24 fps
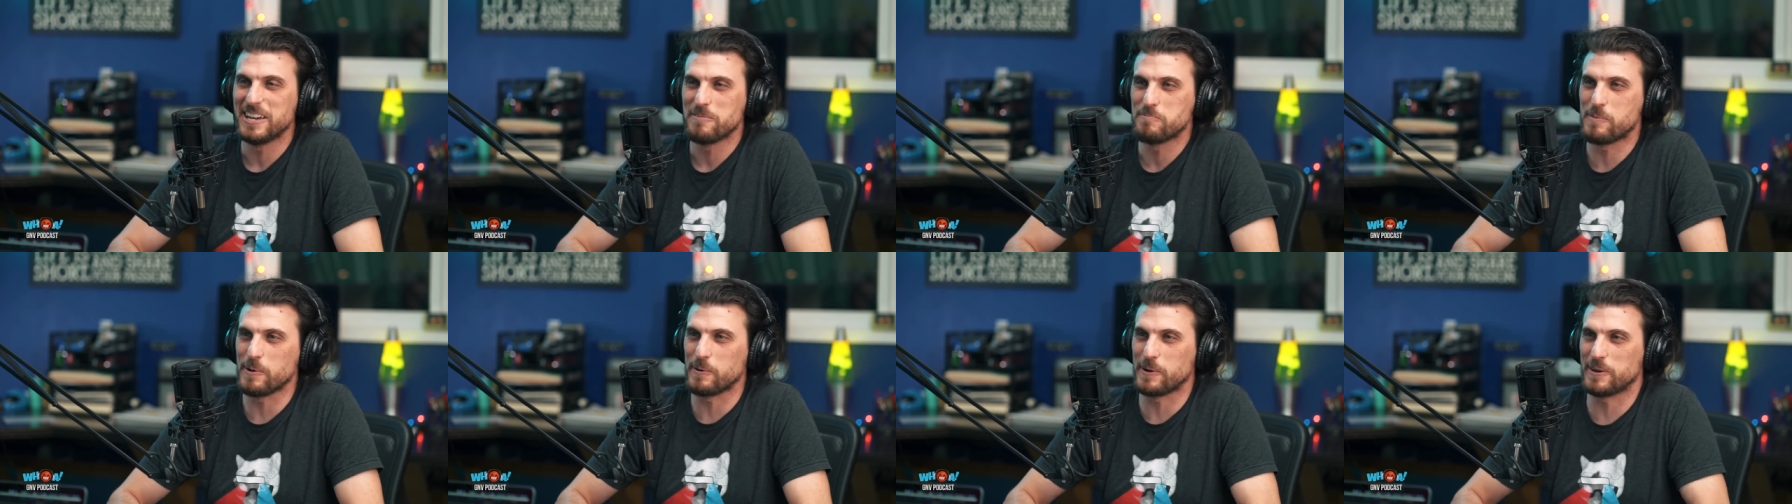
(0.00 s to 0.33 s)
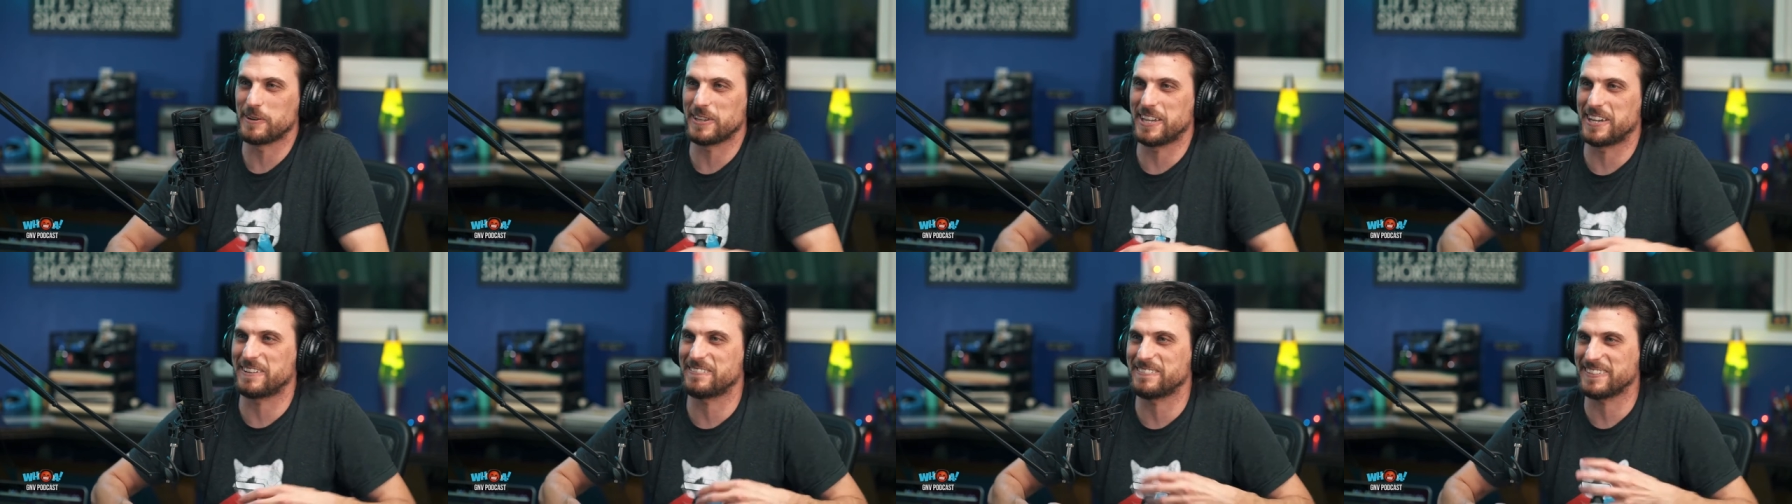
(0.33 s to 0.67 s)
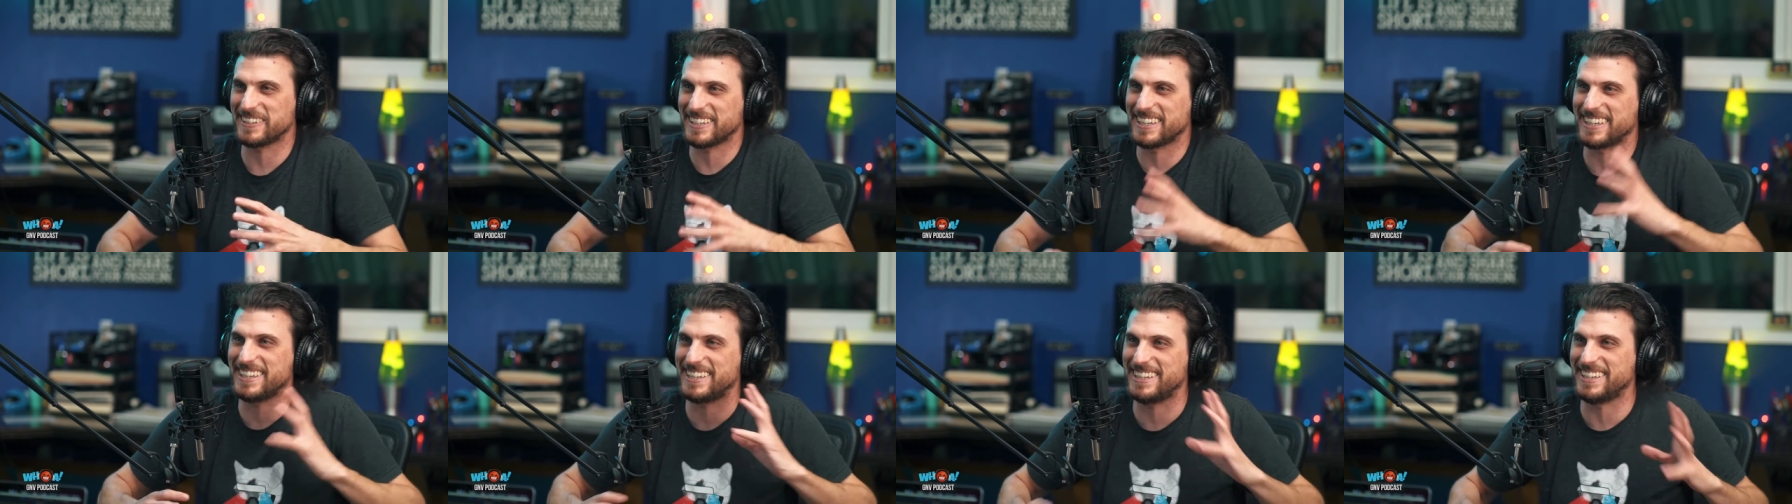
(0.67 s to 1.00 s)
But we were like
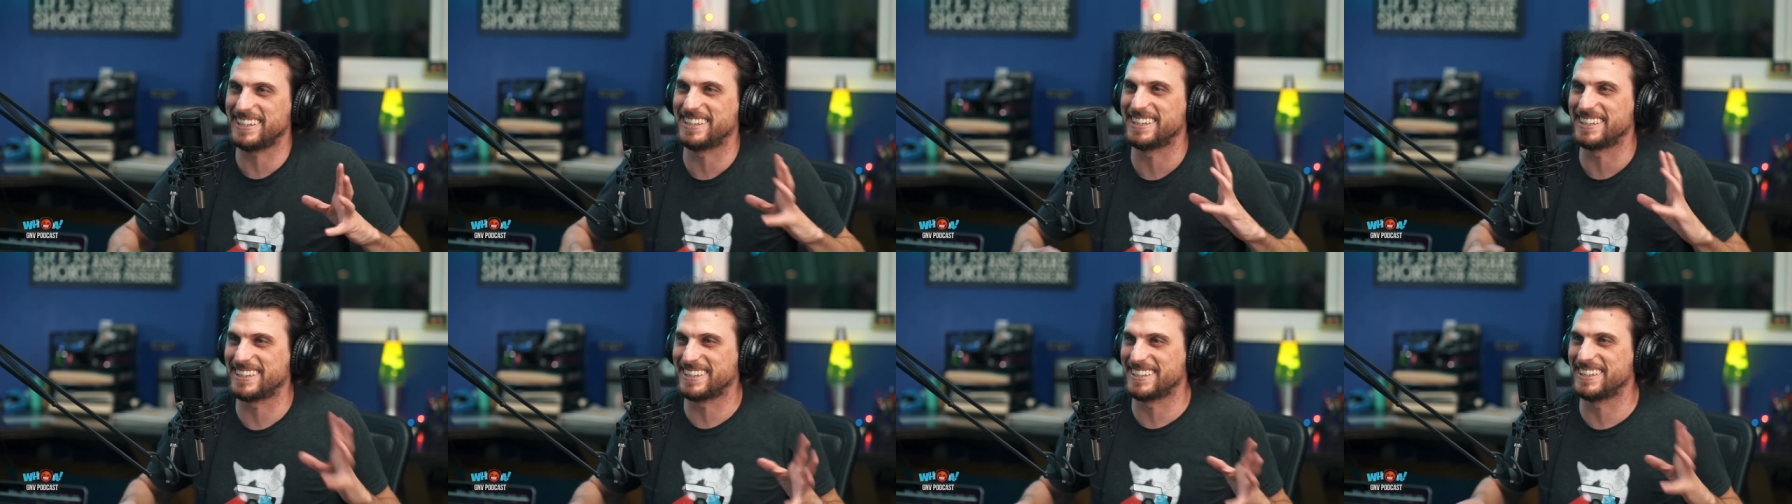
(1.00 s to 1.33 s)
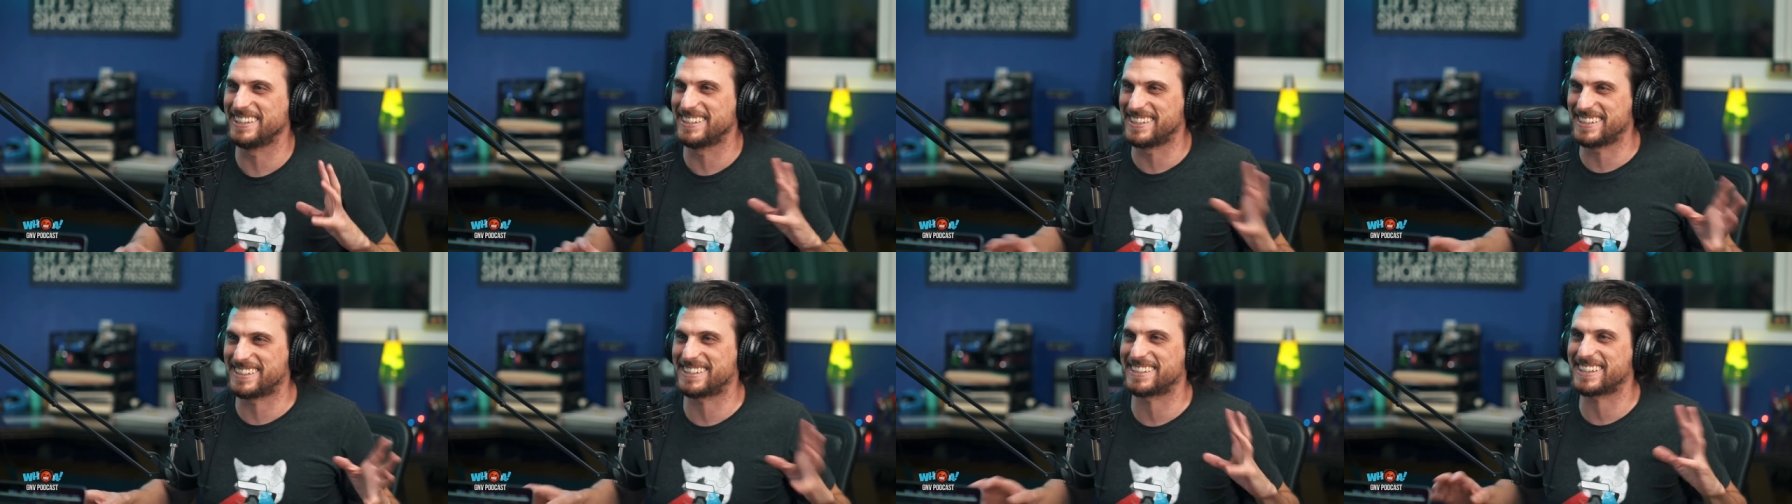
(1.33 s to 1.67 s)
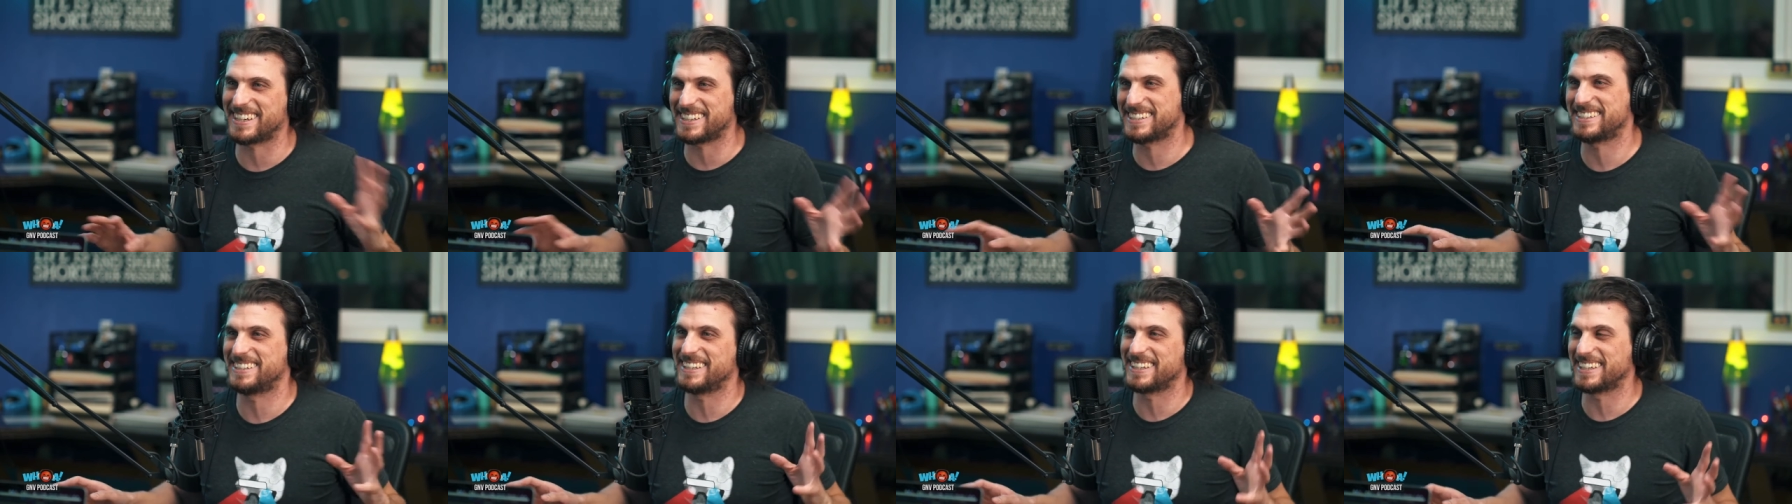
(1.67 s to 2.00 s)
really heatedly
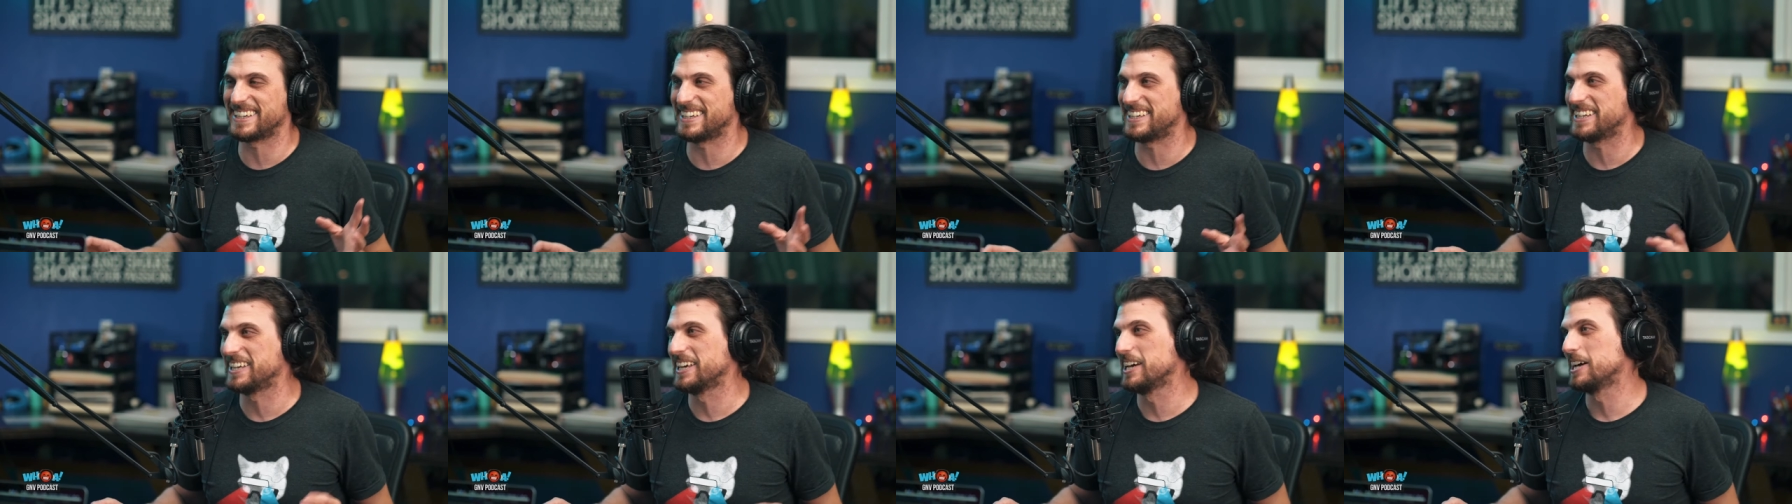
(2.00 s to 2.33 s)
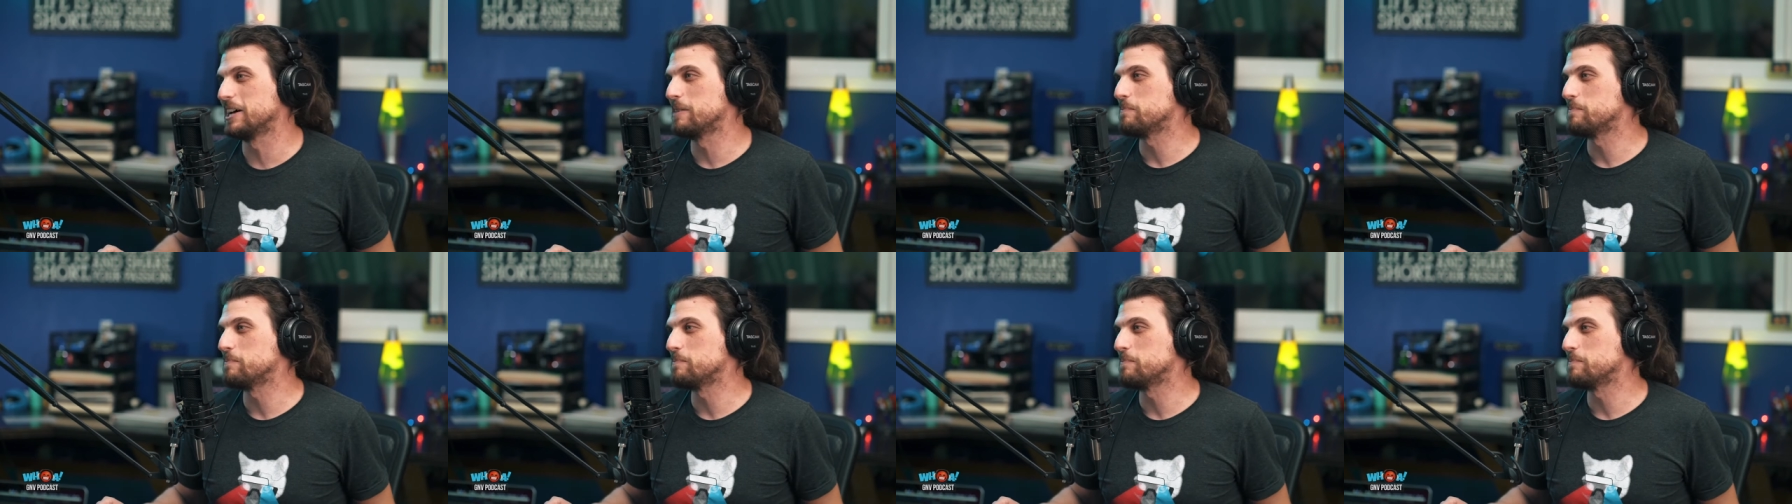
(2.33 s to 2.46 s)
discussing it,